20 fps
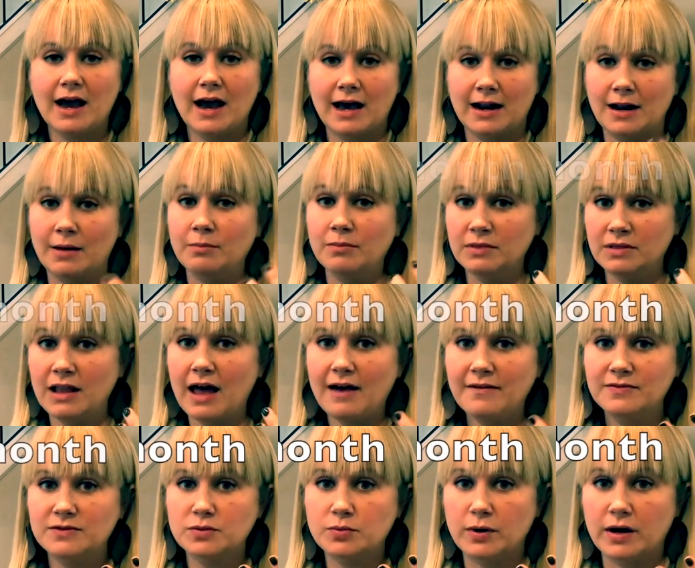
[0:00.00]
and I'm
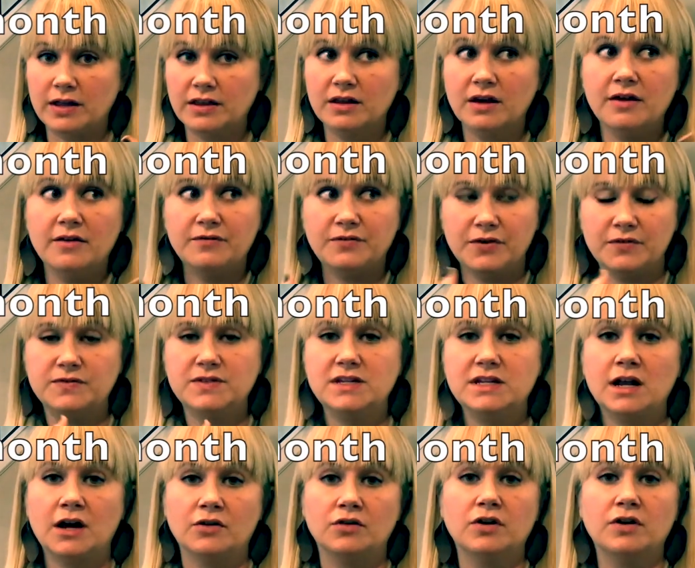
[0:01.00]
left with
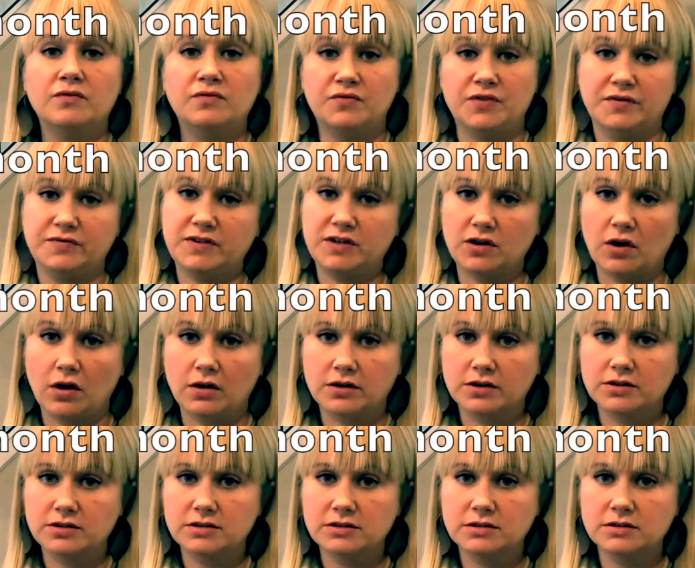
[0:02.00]

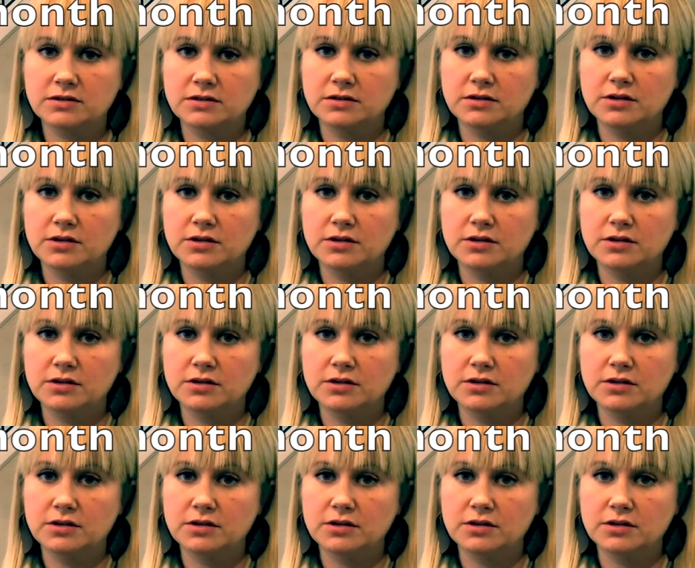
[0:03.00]
$1,550.